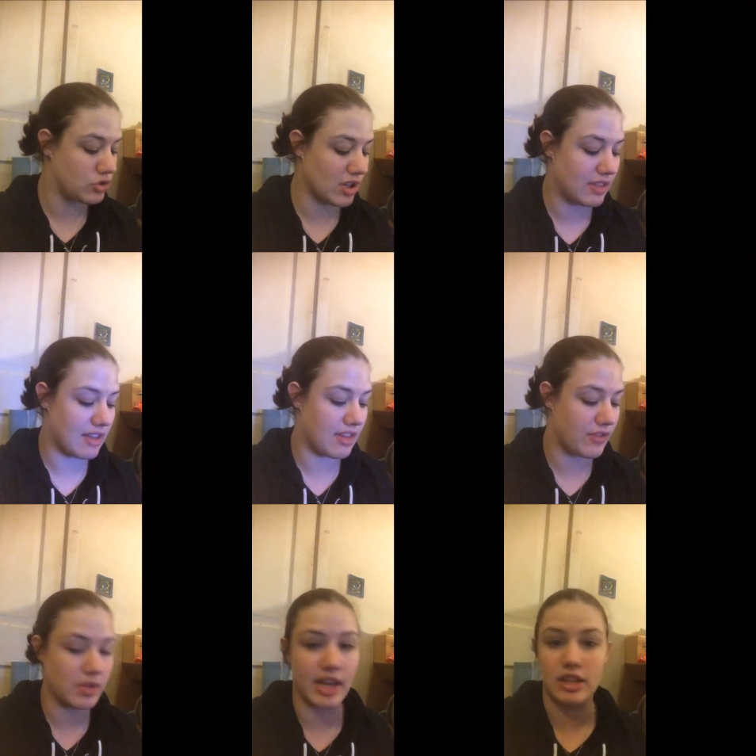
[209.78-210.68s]
drink this
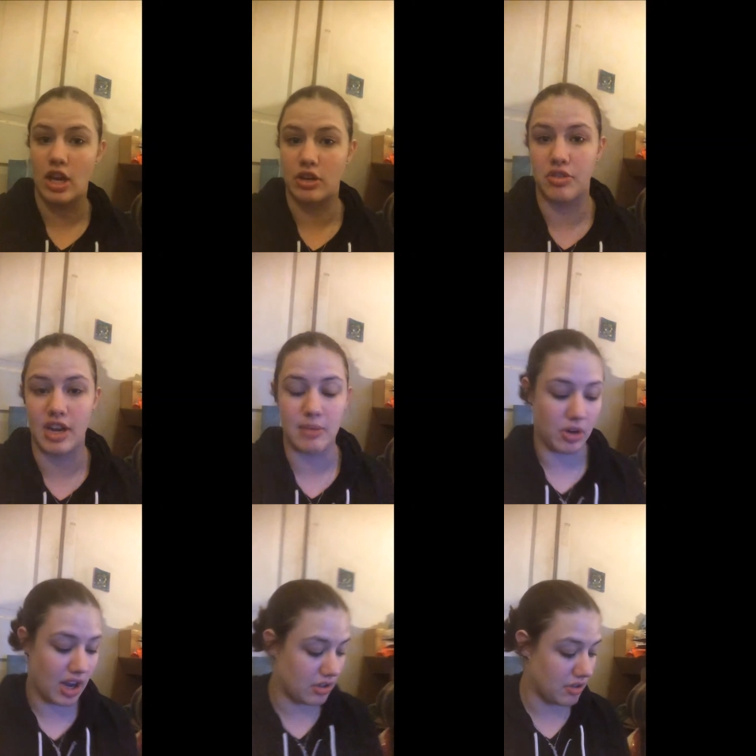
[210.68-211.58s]
if you like lagers and
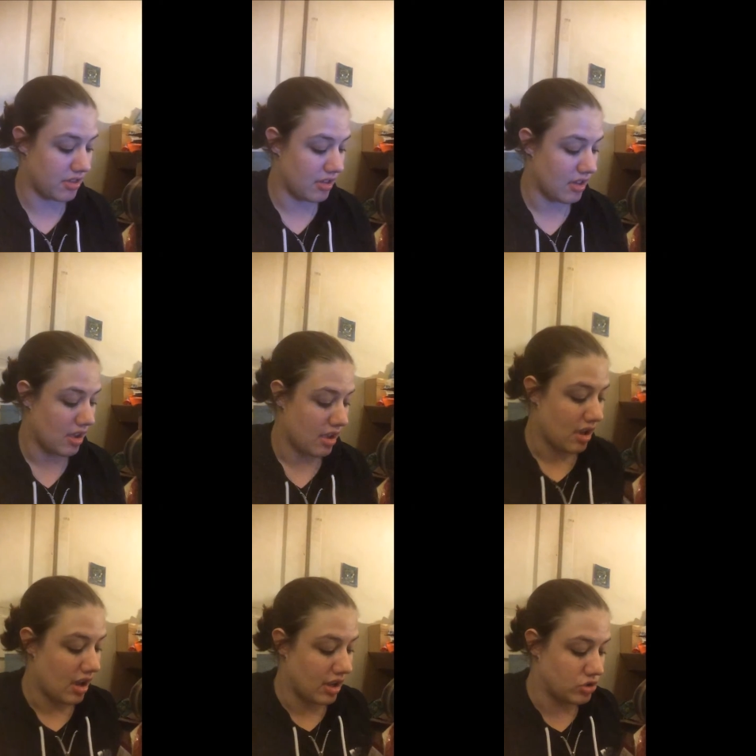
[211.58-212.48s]
amber ales.
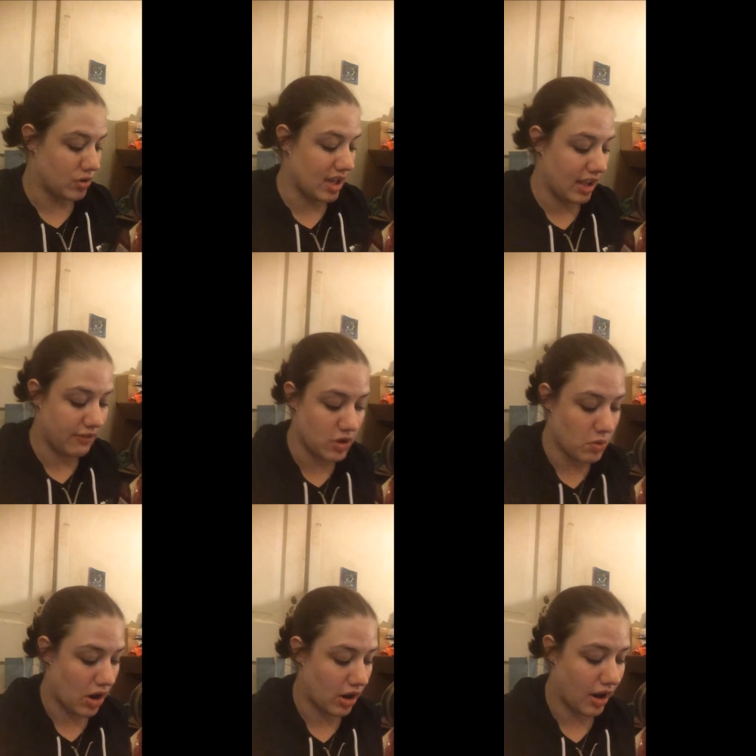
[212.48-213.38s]
Drink if
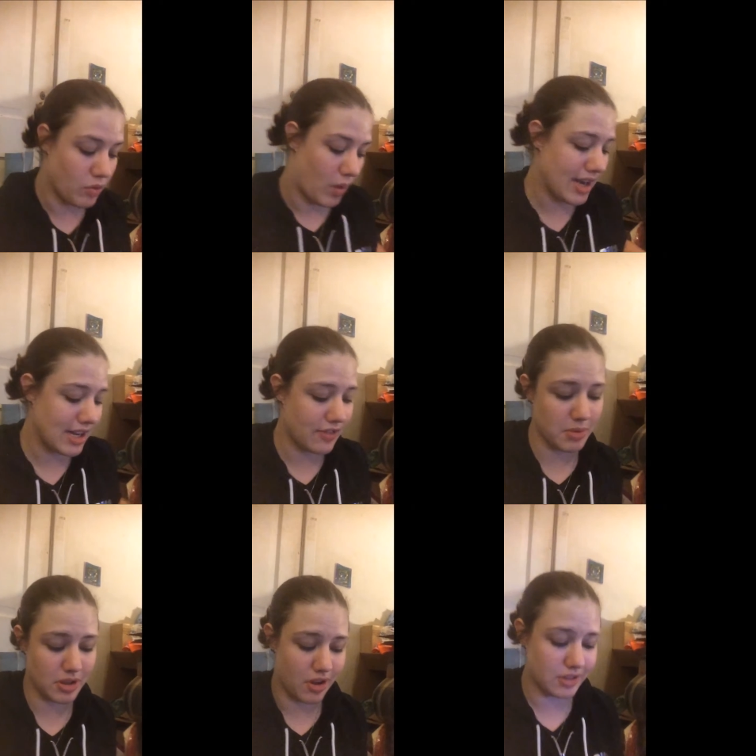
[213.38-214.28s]
you are unwinding
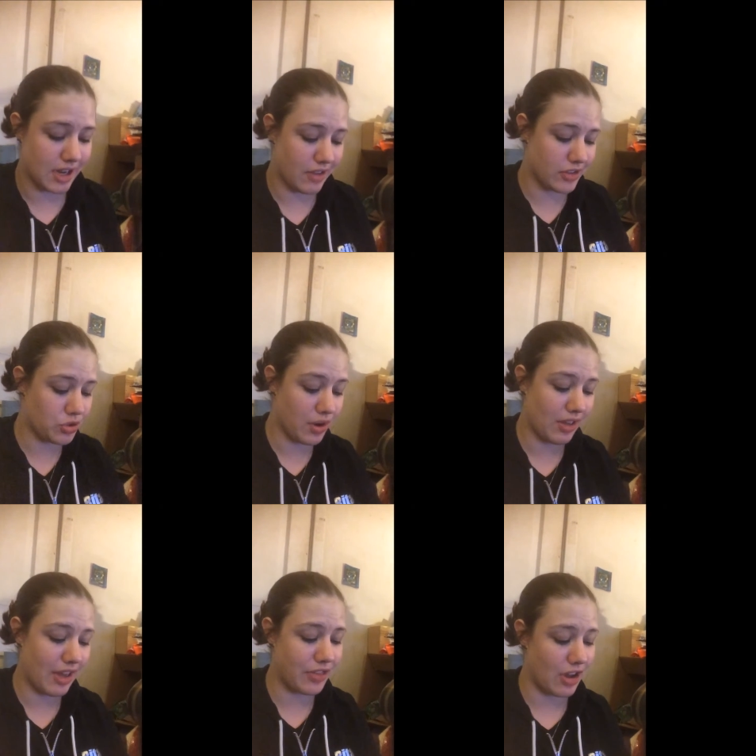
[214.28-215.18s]
from a long day on the
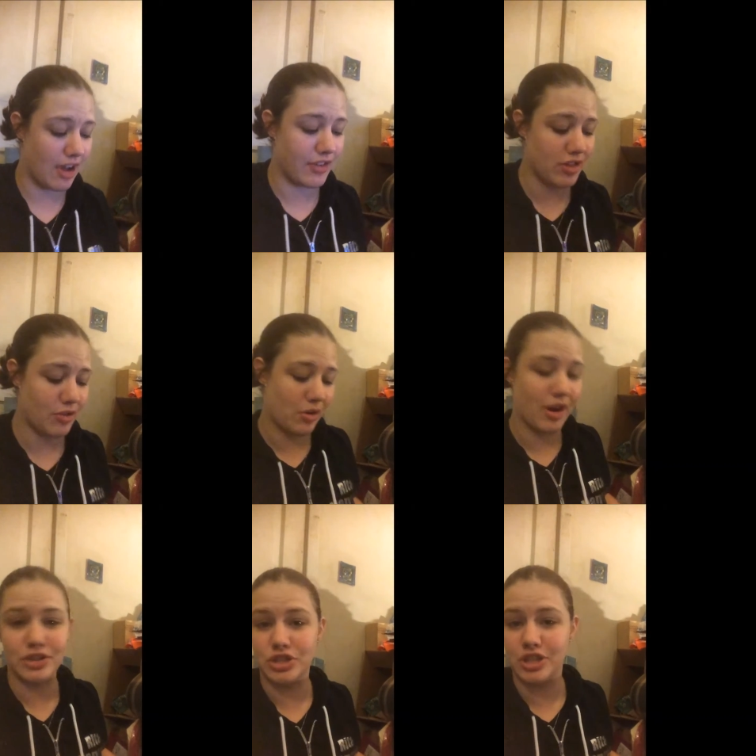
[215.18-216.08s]
trail, at the office,
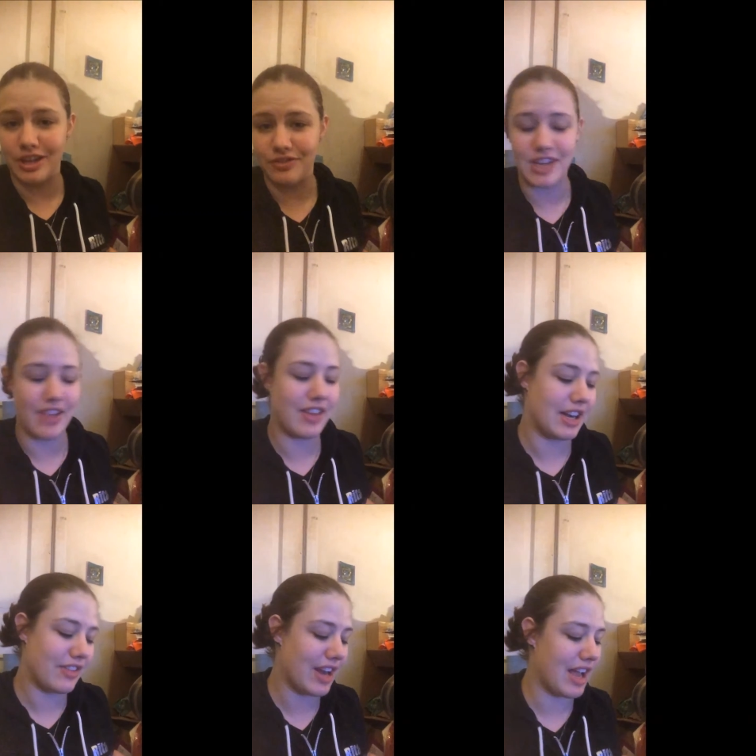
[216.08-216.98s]
or on shift. And
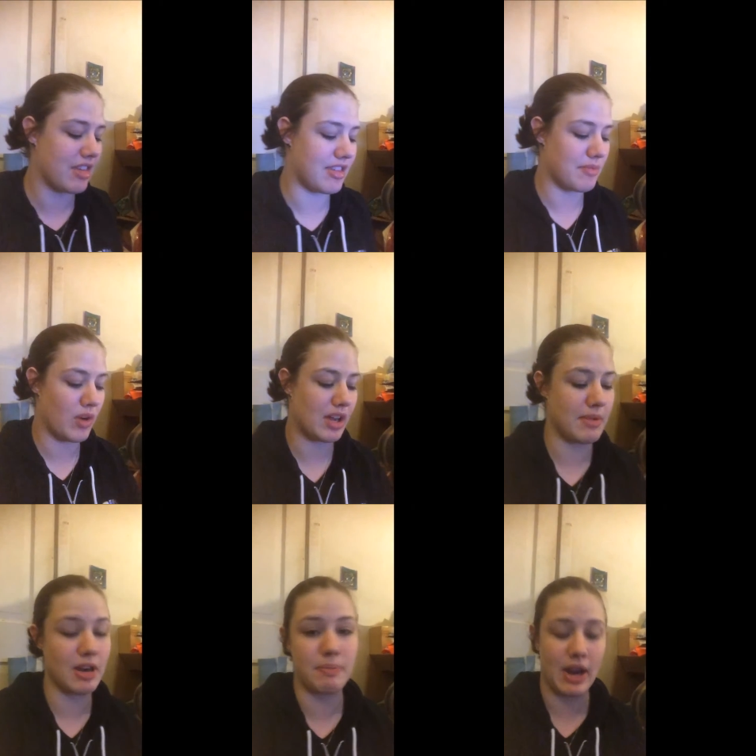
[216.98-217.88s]
then it even has some
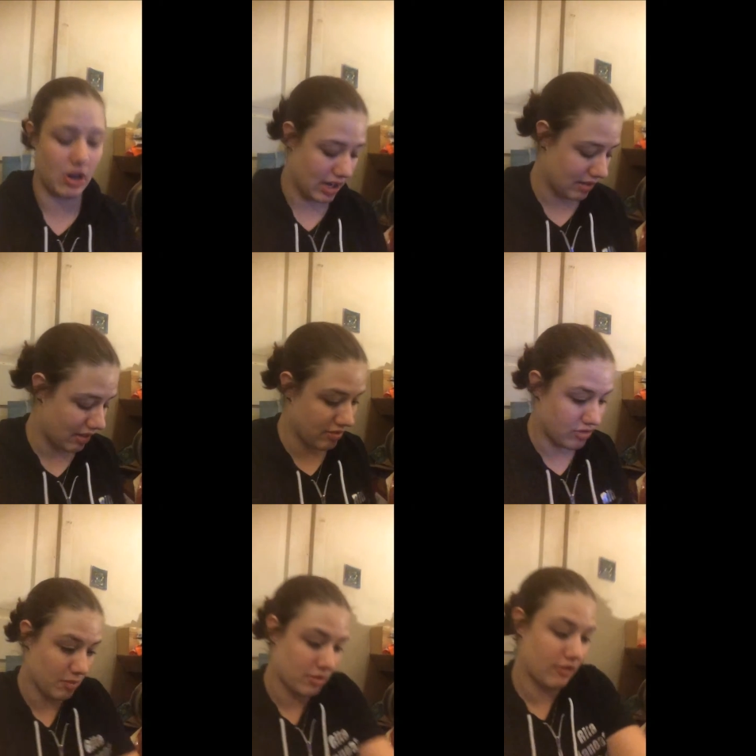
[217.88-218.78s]
recommended pairings
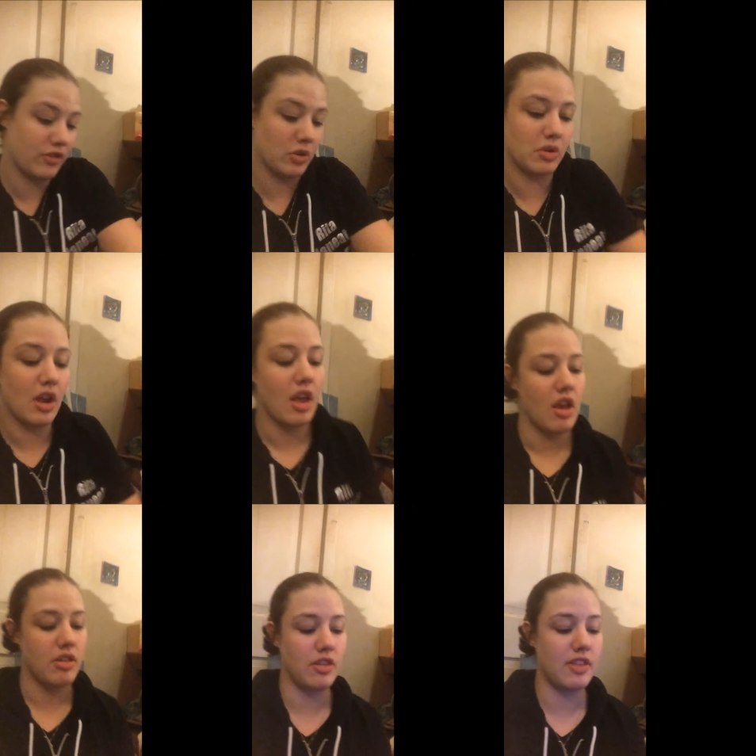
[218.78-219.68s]
in terms of food.
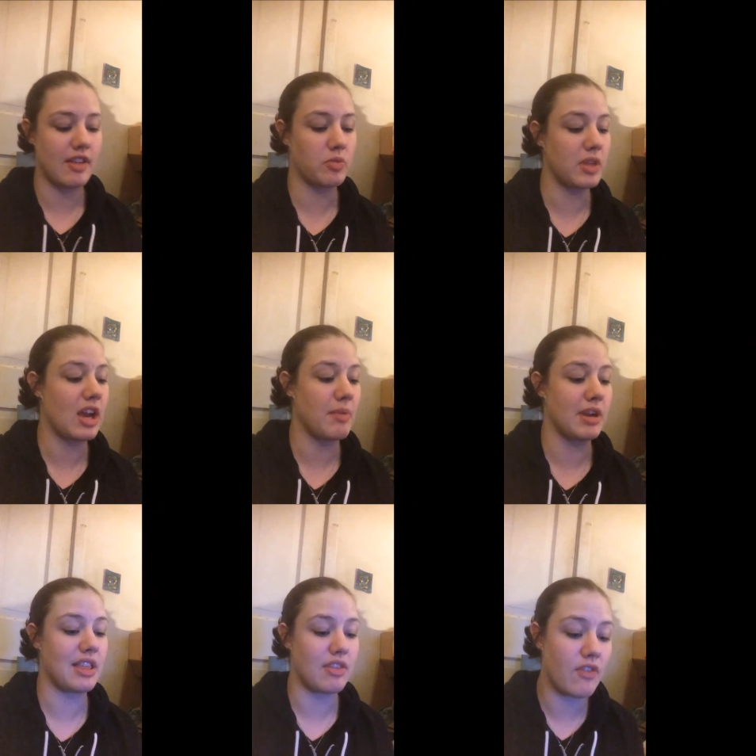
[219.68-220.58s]
So I think that's really
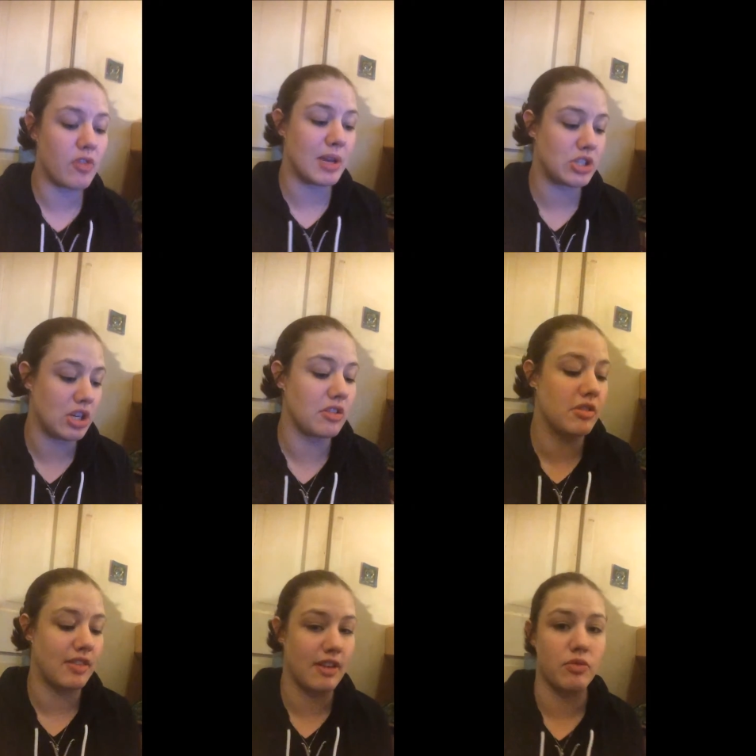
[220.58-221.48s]
comprehensive information. It
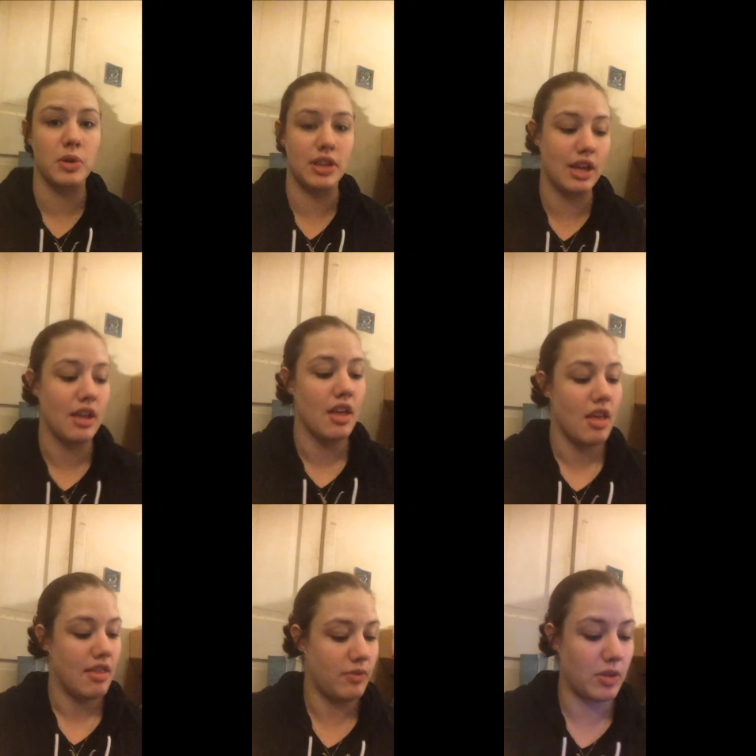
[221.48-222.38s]
looks like they've really
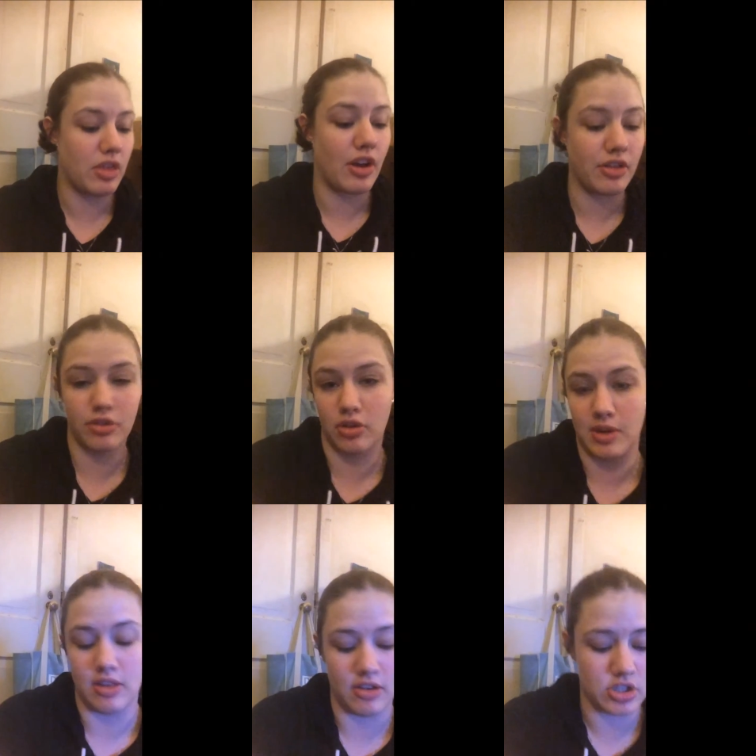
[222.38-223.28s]
thought through
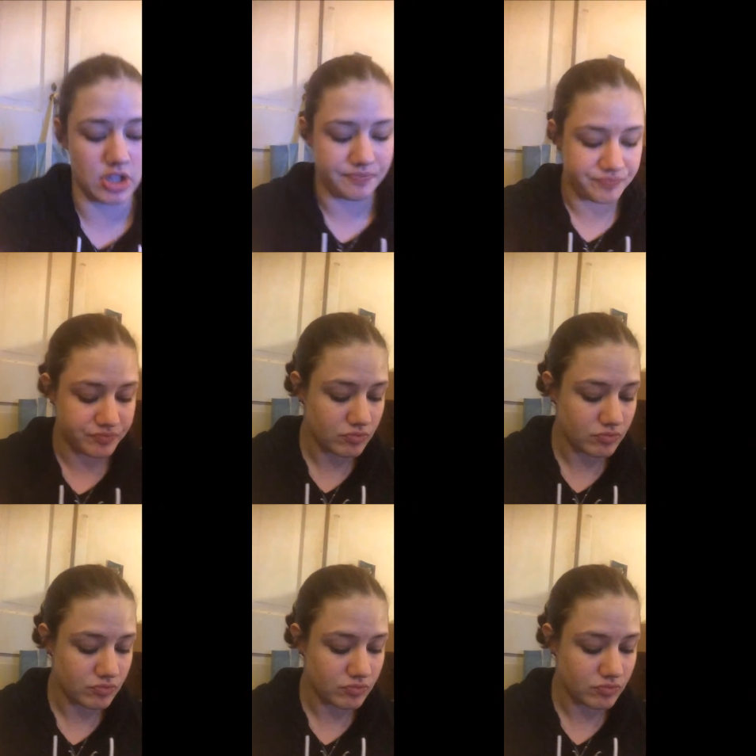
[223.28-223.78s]
their research.